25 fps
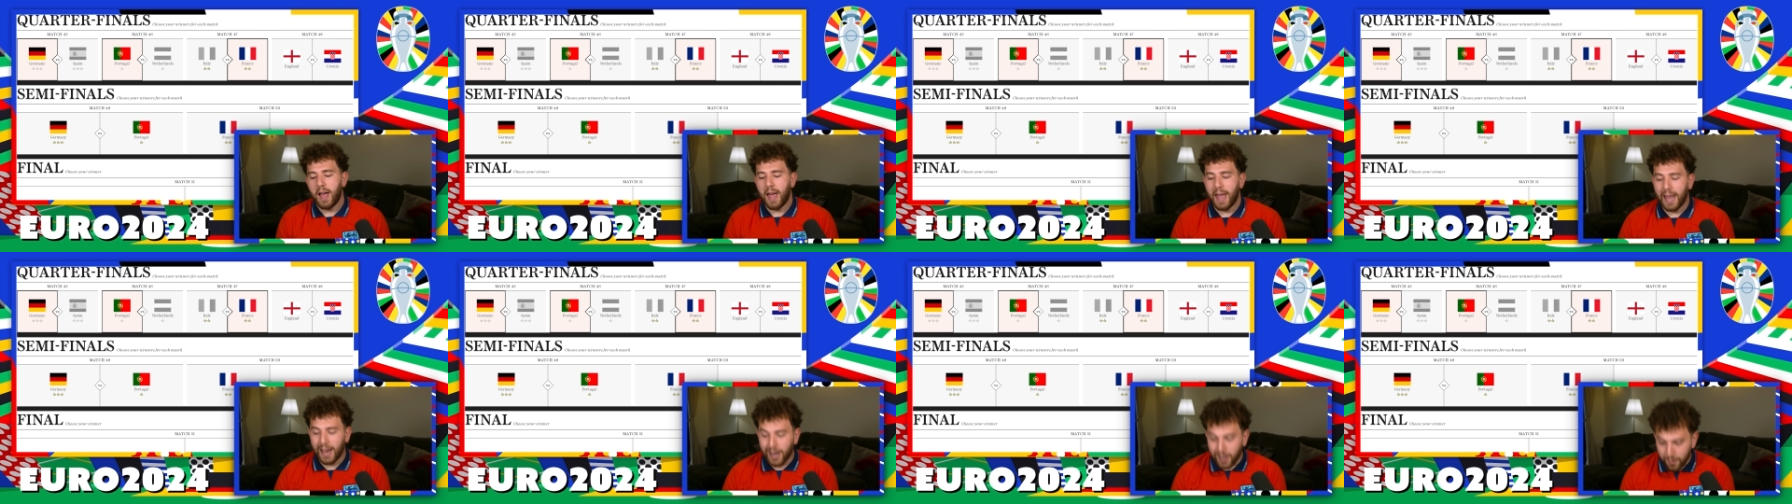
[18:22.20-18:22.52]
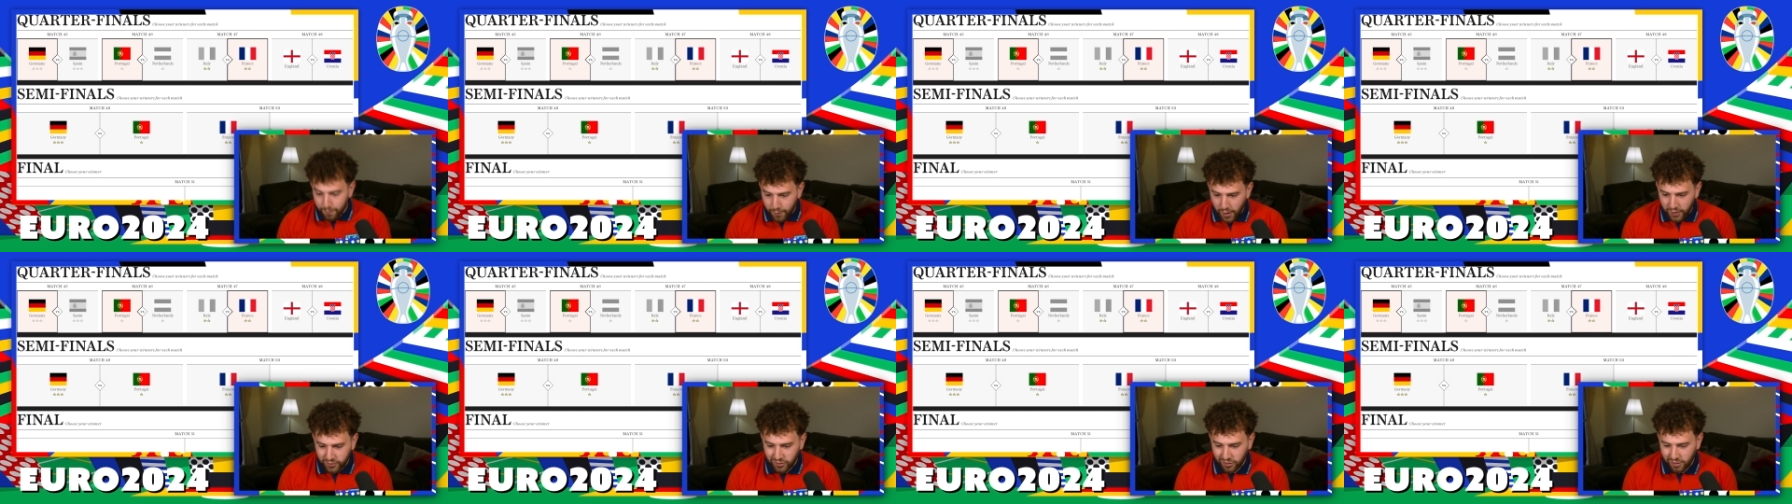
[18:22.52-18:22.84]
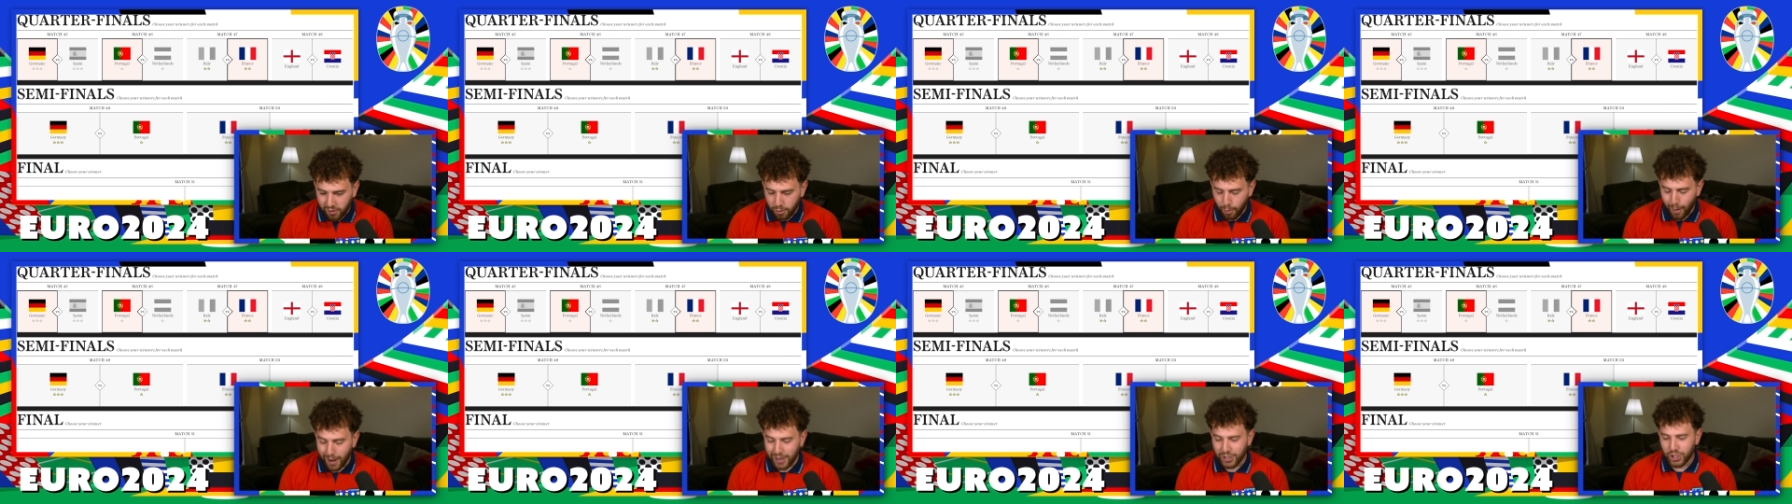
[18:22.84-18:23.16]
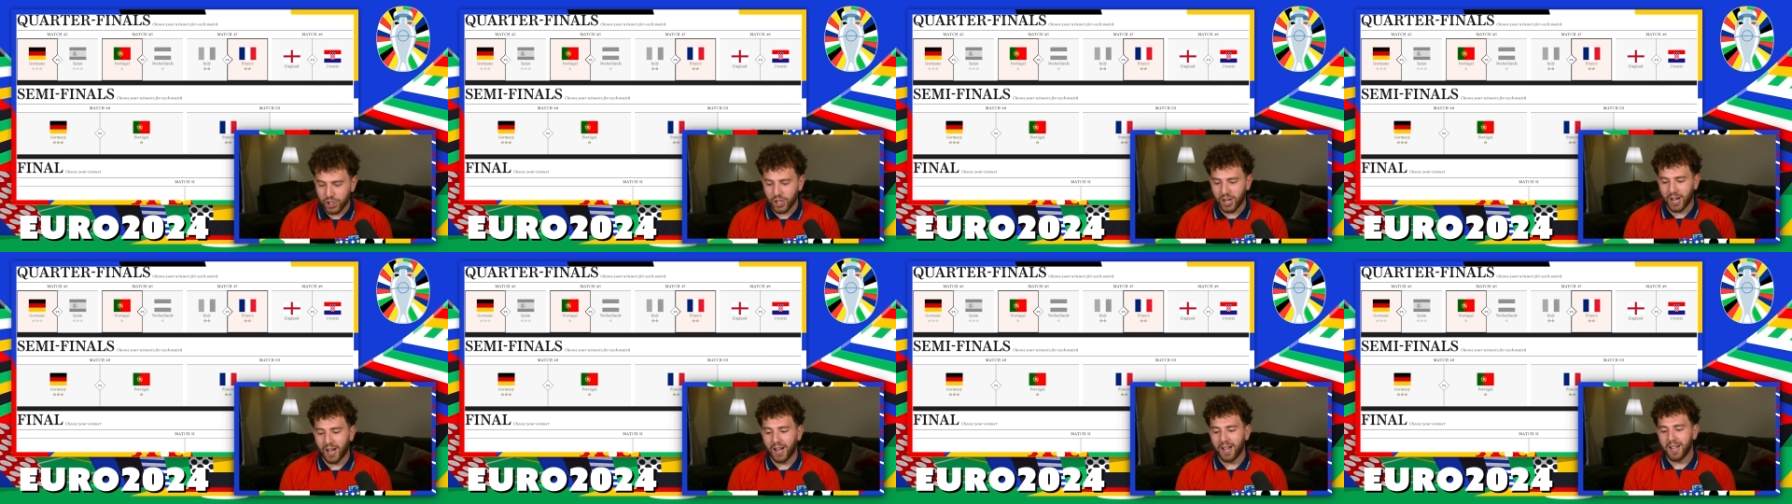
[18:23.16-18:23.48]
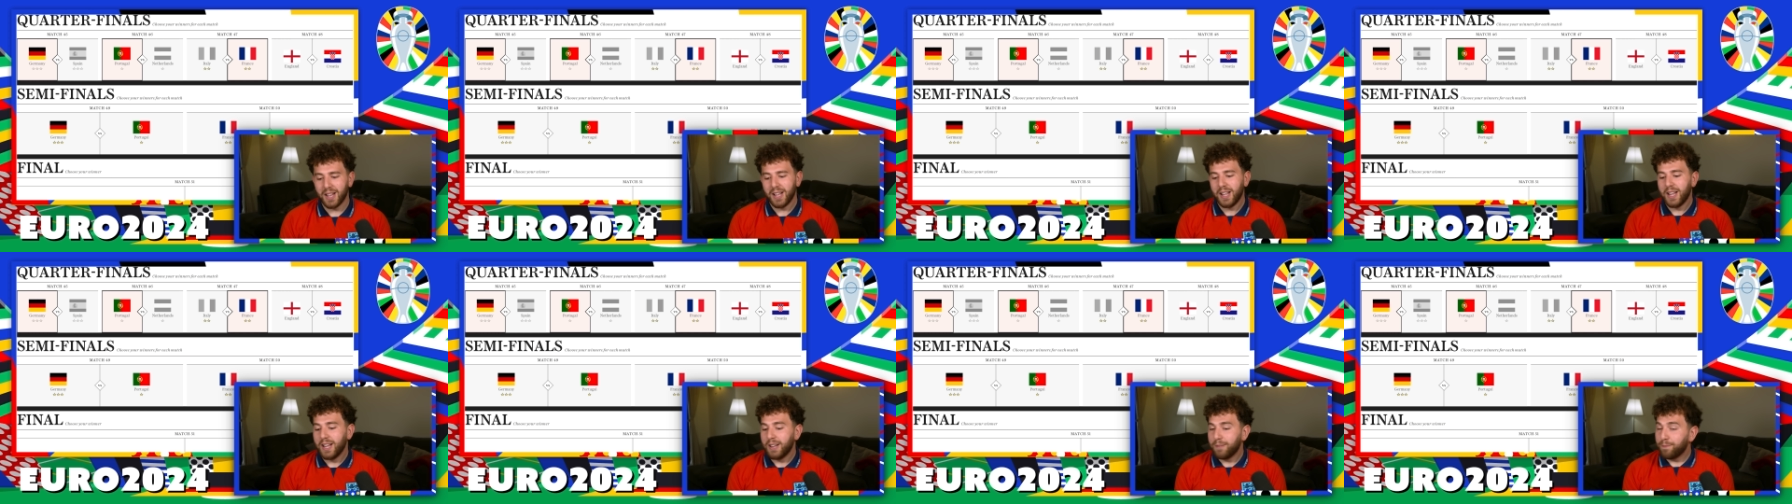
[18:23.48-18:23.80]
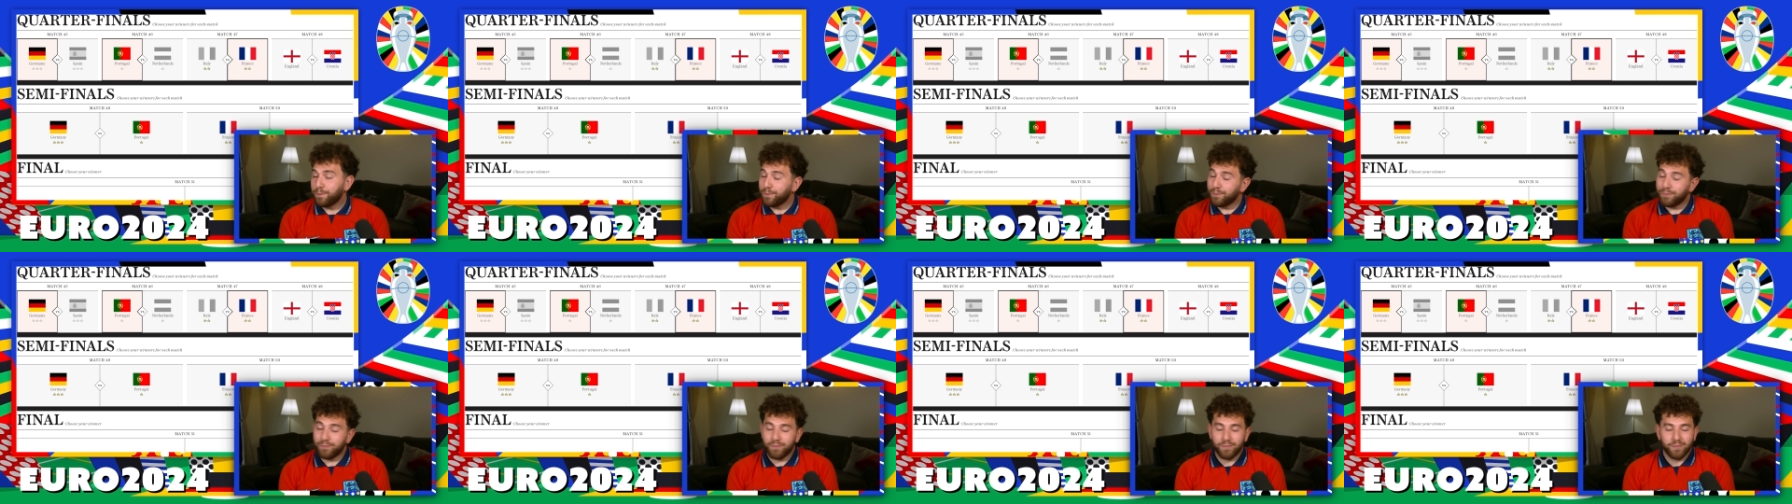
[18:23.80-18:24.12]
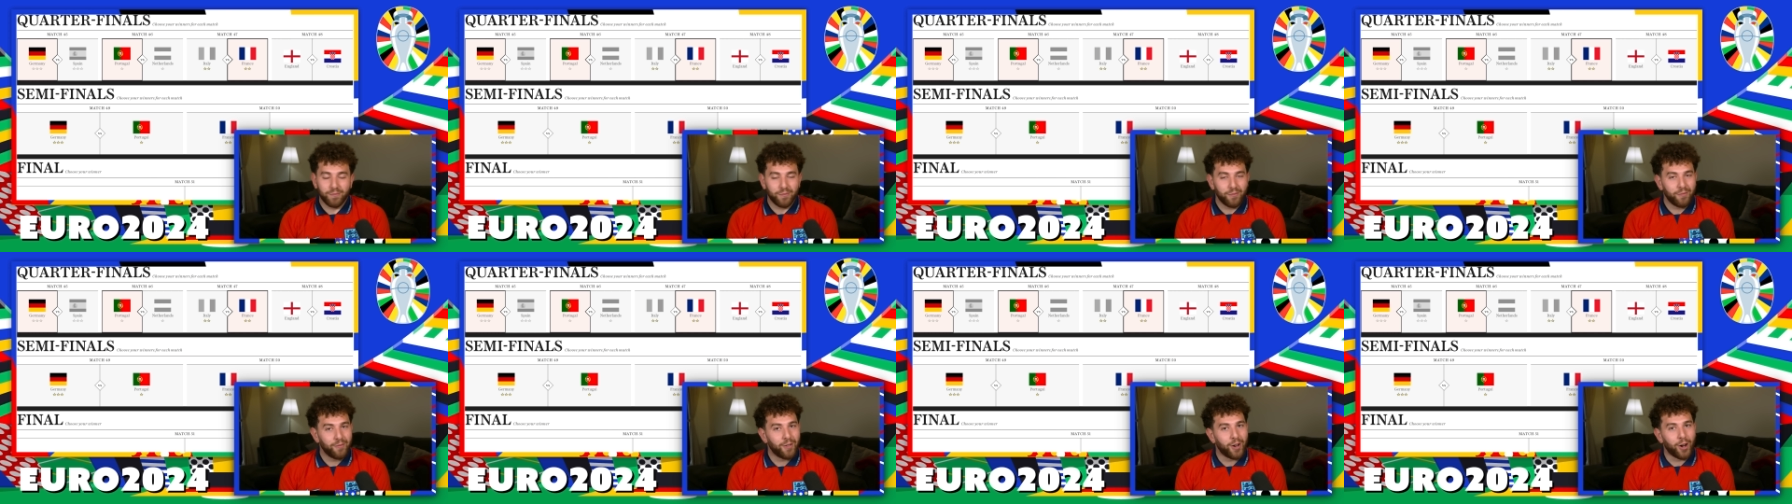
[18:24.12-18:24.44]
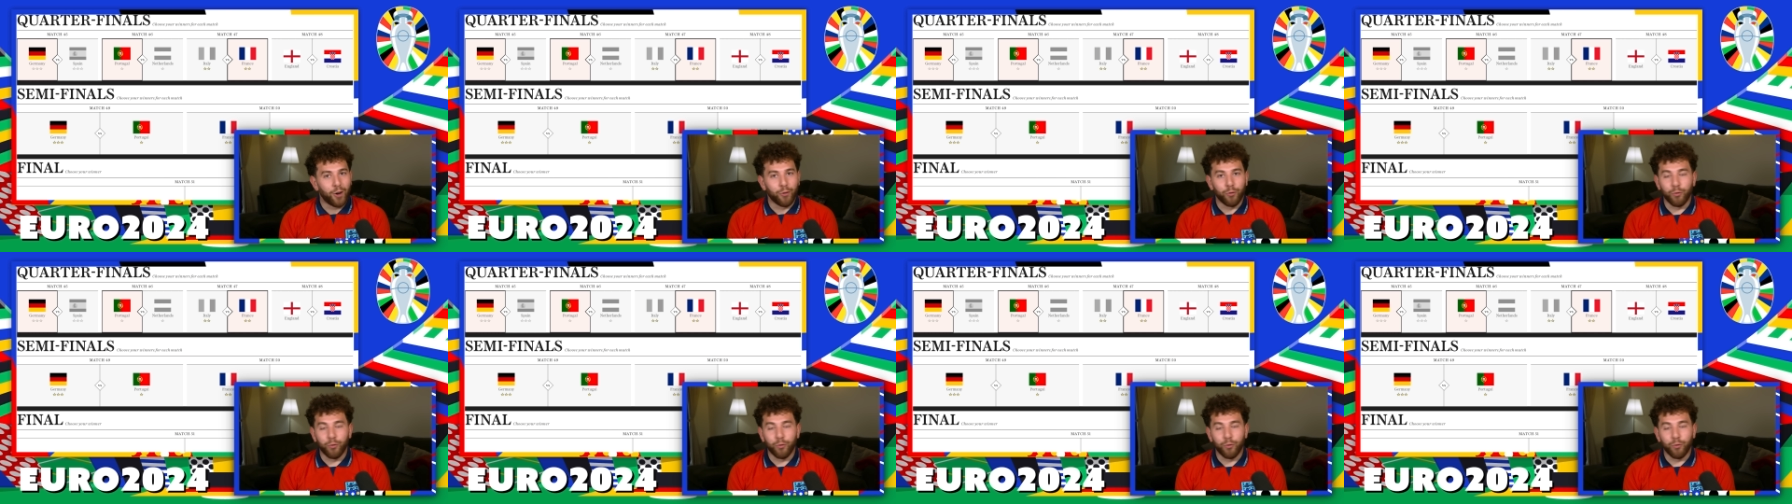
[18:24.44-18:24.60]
England versus Croatia. A